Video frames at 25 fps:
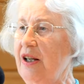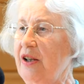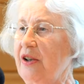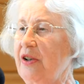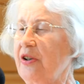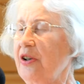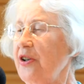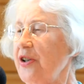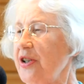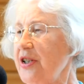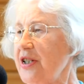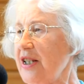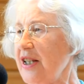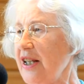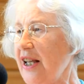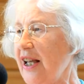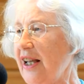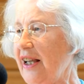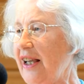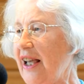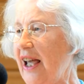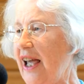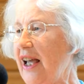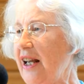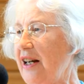curtsy
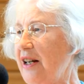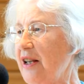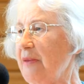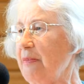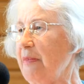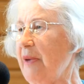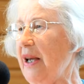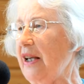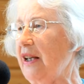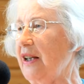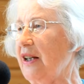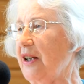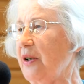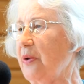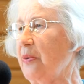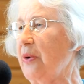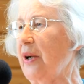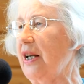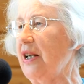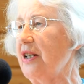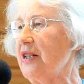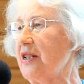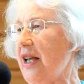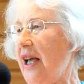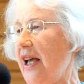again and make a
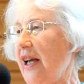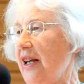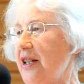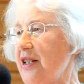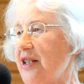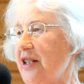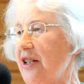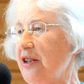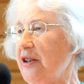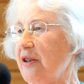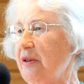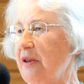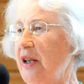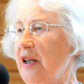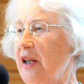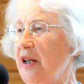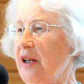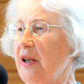quick exit.